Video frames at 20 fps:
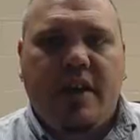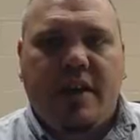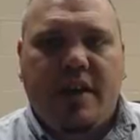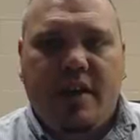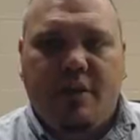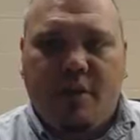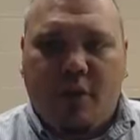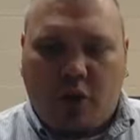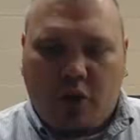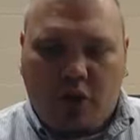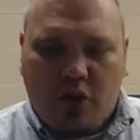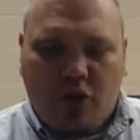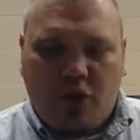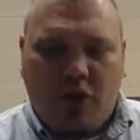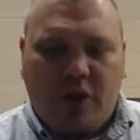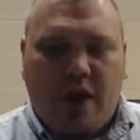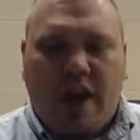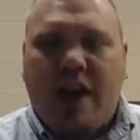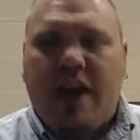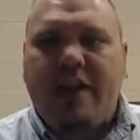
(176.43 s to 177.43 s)
give a
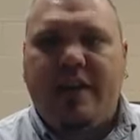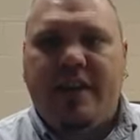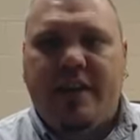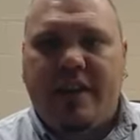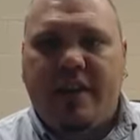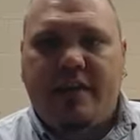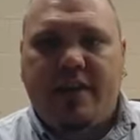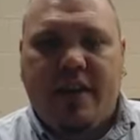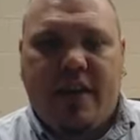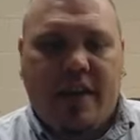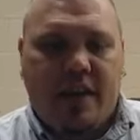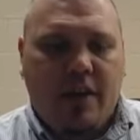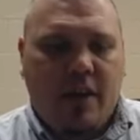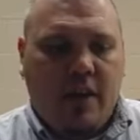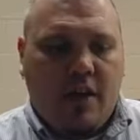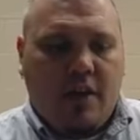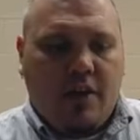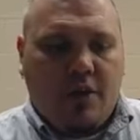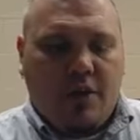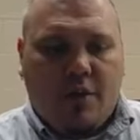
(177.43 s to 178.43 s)
good idea that
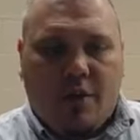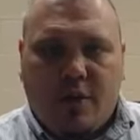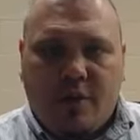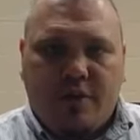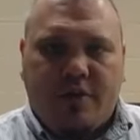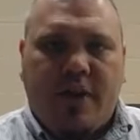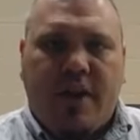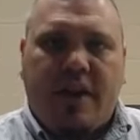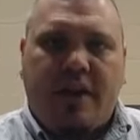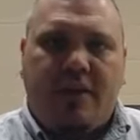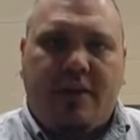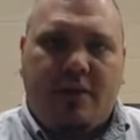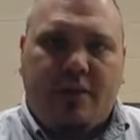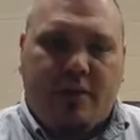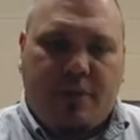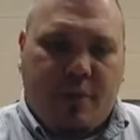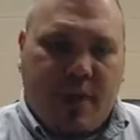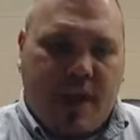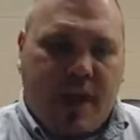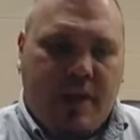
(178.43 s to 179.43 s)
Thursday
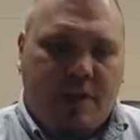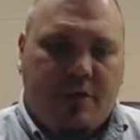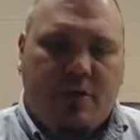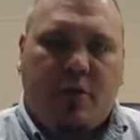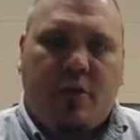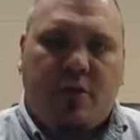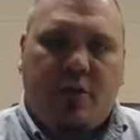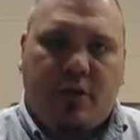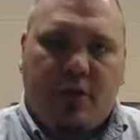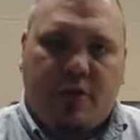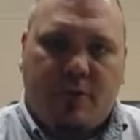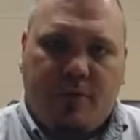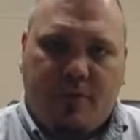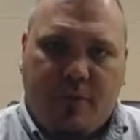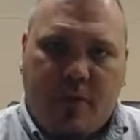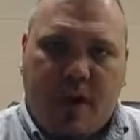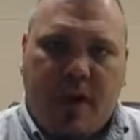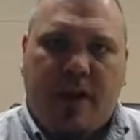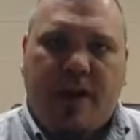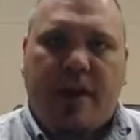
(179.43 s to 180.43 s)
there's a Passover,
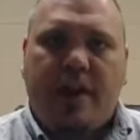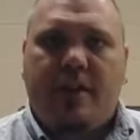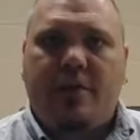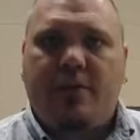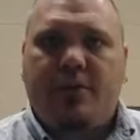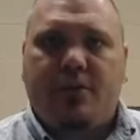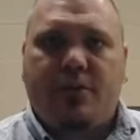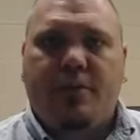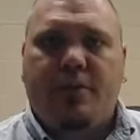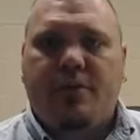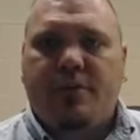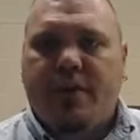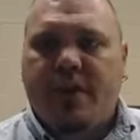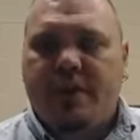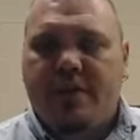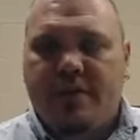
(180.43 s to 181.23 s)
Friday he was crucified,